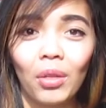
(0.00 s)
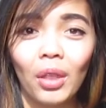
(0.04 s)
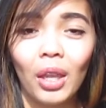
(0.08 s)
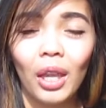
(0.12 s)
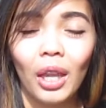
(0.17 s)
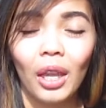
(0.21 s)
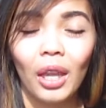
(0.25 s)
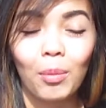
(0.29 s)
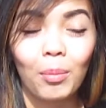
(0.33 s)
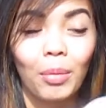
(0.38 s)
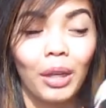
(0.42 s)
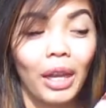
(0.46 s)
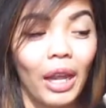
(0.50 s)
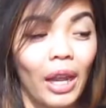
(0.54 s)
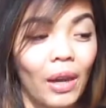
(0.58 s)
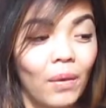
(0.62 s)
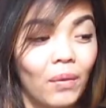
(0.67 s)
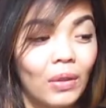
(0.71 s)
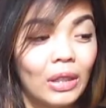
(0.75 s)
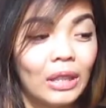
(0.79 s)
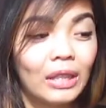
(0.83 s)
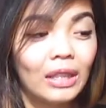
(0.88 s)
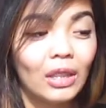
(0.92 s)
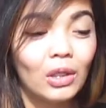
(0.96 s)
thing, but
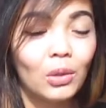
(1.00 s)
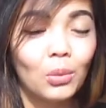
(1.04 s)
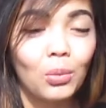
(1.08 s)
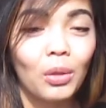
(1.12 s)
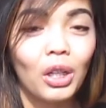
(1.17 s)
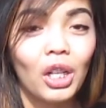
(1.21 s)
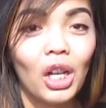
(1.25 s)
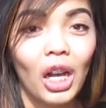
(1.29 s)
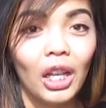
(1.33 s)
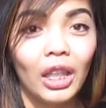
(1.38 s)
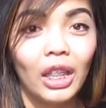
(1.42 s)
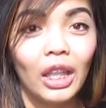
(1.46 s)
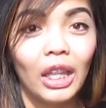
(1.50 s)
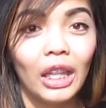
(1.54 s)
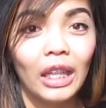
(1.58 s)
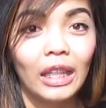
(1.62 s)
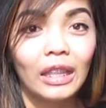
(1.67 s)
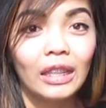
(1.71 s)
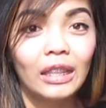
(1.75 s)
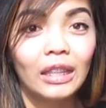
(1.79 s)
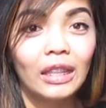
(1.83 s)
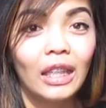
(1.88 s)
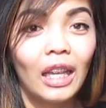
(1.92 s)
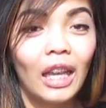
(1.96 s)
ever since we got
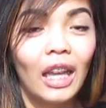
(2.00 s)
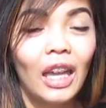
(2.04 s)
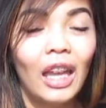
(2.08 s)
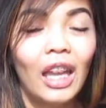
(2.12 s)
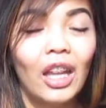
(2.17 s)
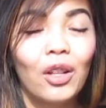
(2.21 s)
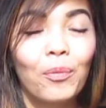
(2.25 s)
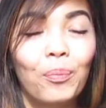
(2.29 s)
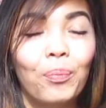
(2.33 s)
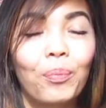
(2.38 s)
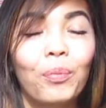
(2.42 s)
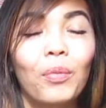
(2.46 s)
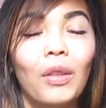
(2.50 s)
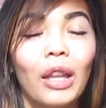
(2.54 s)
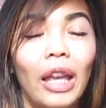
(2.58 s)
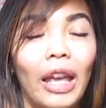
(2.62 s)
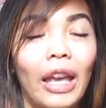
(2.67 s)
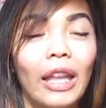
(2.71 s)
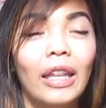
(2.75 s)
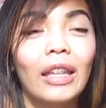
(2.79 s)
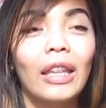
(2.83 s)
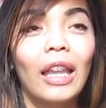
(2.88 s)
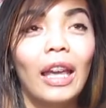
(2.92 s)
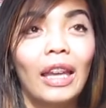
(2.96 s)
this,
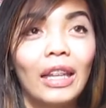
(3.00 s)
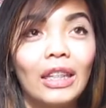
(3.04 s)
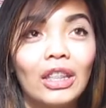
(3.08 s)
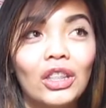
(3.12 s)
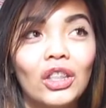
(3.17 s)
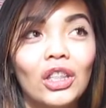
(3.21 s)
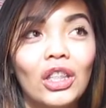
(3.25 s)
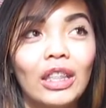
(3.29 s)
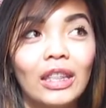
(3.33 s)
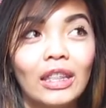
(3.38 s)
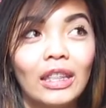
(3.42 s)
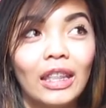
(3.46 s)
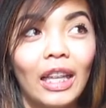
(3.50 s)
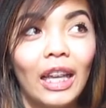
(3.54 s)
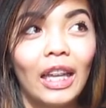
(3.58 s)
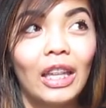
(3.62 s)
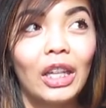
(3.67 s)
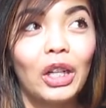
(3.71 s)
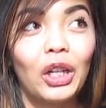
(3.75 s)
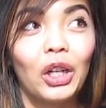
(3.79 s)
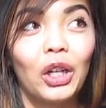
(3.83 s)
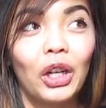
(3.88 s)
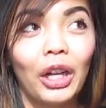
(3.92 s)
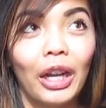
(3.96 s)
and like she
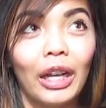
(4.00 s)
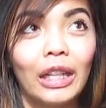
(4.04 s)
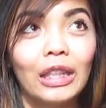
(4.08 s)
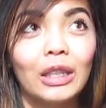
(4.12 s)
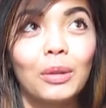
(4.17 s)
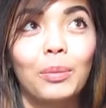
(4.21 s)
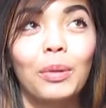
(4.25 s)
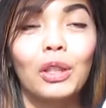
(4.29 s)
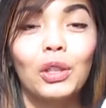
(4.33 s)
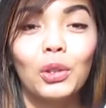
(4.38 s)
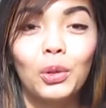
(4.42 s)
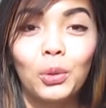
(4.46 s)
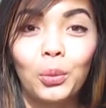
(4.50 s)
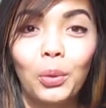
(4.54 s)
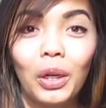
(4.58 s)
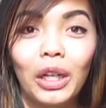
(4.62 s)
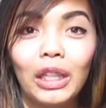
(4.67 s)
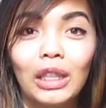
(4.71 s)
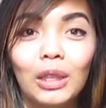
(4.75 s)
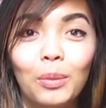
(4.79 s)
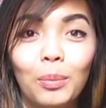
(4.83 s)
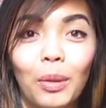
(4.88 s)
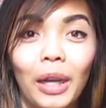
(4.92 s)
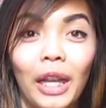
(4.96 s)
said, her husband
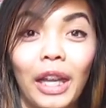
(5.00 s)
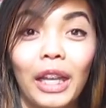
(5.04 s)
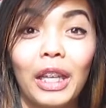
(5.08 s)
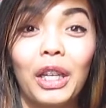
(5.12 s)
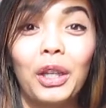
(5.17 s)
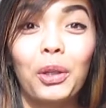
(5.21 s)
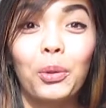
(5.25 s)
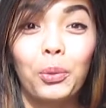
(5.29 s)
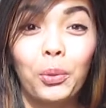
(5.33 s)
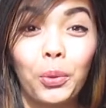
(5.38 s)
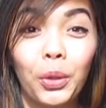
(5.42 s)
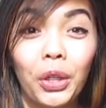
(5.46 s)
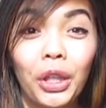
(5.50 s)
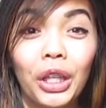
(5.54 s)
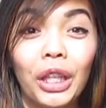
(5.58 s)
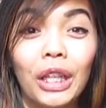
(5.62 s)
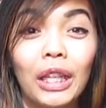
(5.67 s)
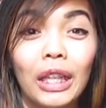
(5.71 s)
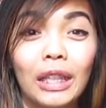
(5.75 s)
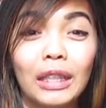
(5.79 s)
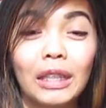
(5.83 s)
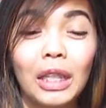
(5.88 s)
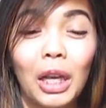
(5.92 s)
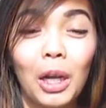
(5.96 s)
swears by it, it really
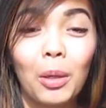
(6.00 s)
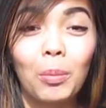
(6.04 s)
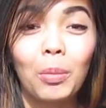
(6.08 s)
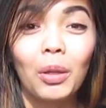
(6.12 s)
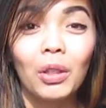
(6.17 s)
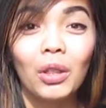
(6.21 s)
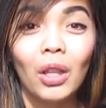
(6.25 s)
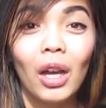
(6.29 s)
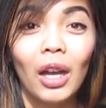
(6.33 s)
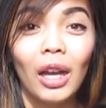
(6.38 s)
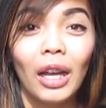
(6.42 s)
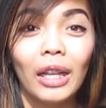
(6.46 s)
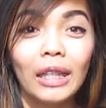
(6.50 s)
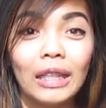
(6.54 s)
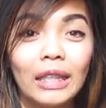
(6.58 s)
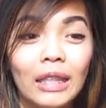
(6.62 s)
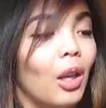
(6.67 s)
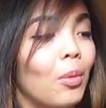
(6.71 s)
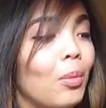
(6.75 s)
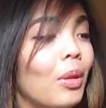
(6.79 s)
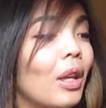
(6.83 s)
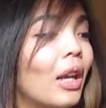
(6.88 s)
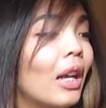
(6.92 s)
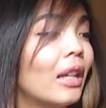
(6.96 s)
does help a lot.
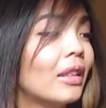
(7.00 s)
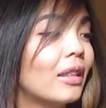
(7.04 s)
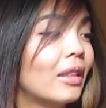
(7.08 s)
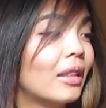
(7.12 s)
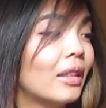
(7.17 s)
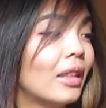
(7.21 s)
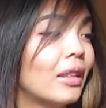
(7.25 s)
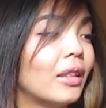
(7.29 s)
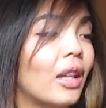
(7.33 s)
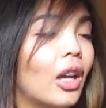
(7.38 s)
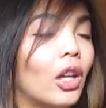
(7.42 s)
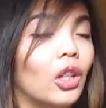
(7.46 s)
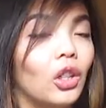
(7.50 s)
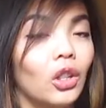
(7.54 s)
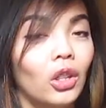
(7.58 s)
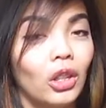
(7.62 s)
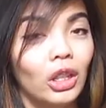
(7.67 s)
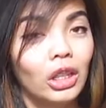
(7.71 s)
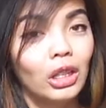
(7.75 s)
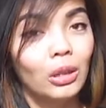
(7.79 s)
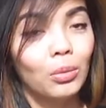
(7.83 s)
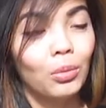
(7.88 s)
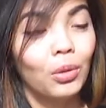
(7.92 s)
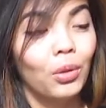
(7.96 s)
And because it says
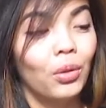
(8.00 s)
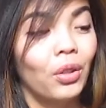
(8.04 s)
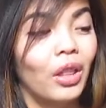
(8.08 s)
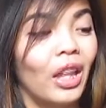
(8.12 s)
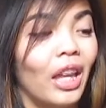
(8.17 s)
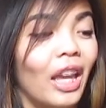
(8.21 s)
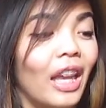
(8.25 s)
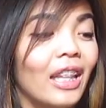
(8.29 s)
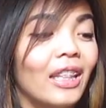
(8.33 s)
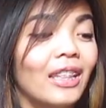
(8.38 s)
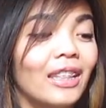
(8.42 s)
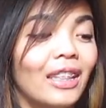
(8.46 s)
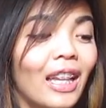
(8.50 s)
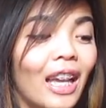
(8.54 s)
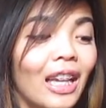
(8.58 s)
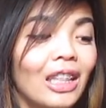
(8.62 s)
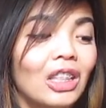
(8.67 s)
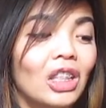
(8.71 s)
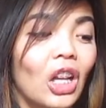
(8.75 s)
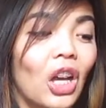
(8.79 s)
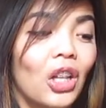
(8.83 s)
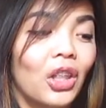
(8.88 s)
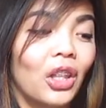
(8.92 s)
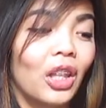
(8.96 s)
Udderly smooth, it
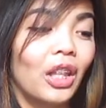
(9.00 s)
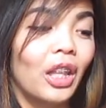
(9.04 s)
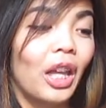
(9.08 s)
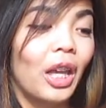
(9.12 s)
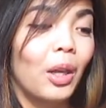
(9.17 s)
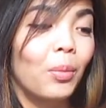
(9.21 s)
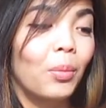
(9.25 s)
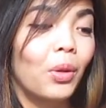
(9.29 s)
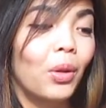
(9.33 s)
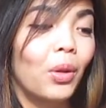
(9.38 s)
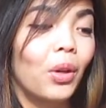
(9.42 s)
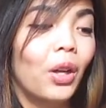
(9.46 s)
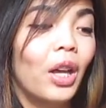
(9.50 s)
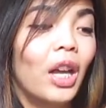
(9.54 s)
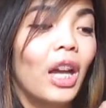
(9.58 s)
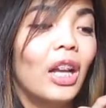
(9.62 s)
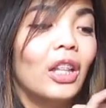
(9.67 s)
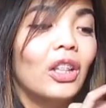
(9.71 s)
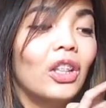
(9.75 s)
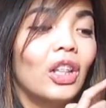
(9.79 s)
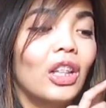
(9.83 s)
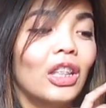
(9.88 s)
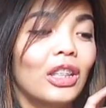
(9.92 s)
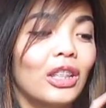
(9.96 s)
says on the label,
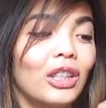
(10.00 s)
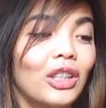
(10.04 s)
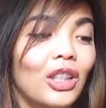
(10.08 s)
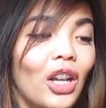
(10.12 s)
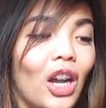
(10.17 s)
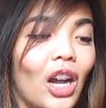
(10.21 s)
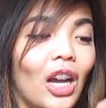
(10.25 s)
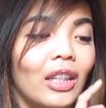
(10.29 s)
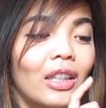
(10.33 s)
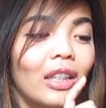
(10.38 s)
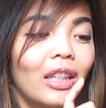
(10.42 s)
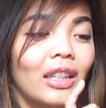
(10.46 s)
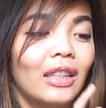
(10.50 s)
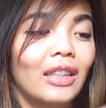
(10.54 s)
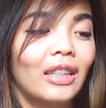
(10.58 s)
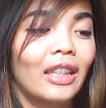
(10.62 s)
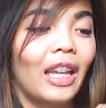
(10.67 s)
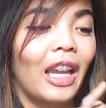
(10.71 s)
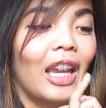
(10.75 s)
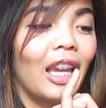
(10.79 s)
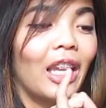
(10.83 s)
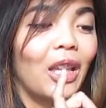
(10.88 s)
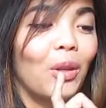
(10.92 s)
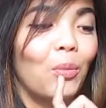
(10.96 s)
does not
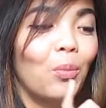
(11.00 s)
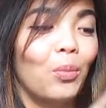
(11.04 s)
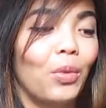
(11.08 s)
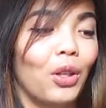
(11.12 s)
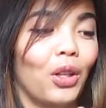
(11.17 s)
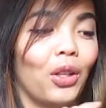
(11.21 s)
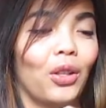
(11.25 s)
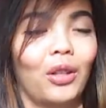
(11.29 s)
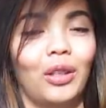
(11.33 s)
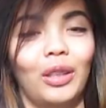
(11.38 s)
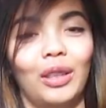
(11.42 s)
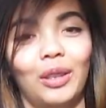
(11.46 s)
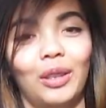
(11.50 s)
contain milk.